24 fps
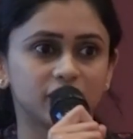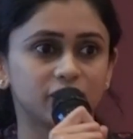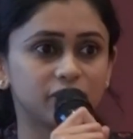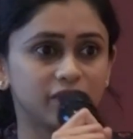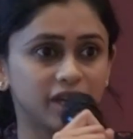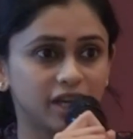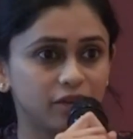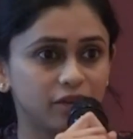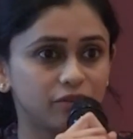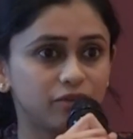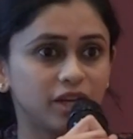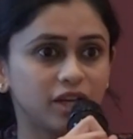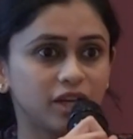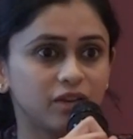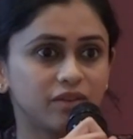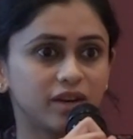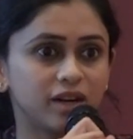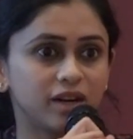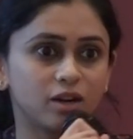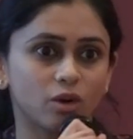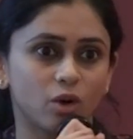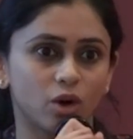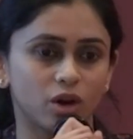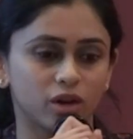are very
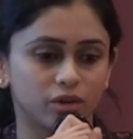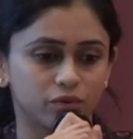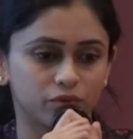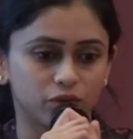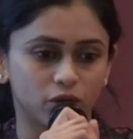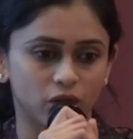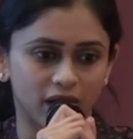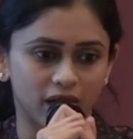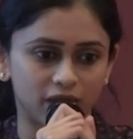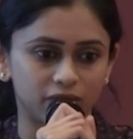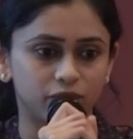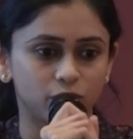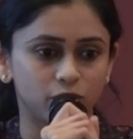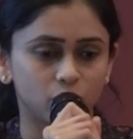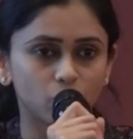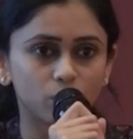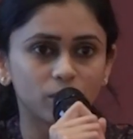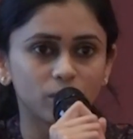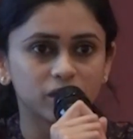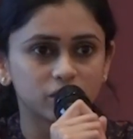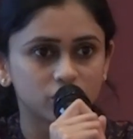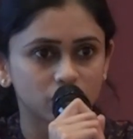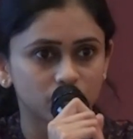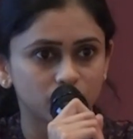frequent or if you have too
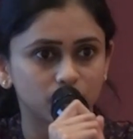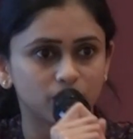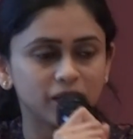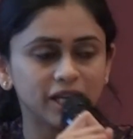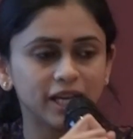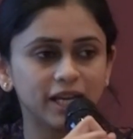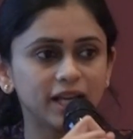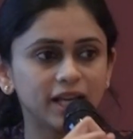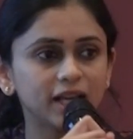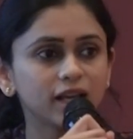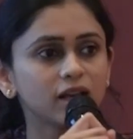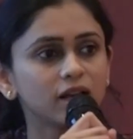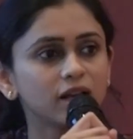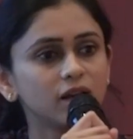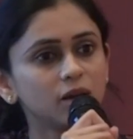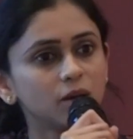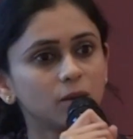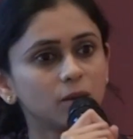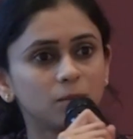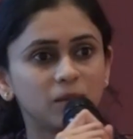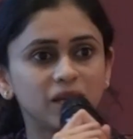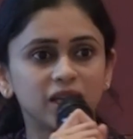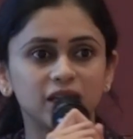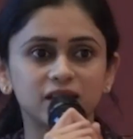much of bleeding,
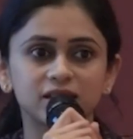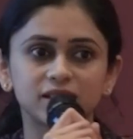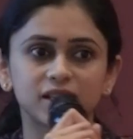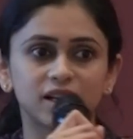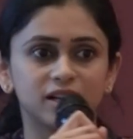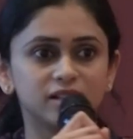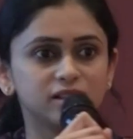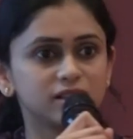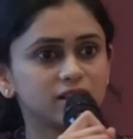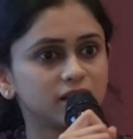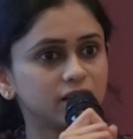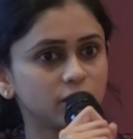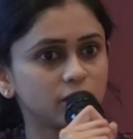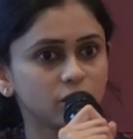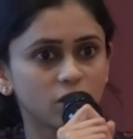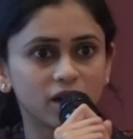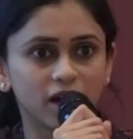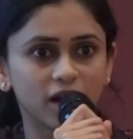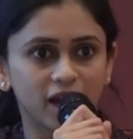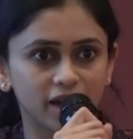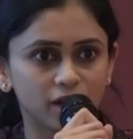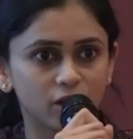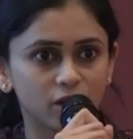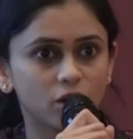please consult your
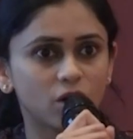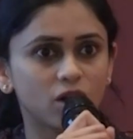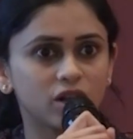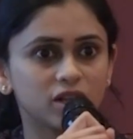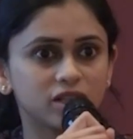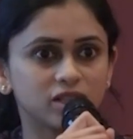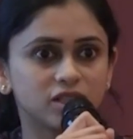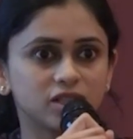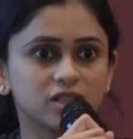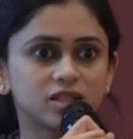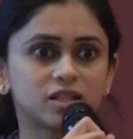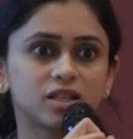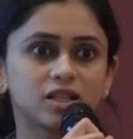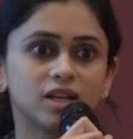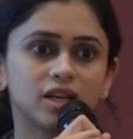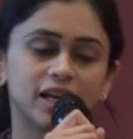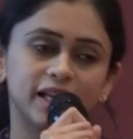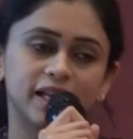gynecologist.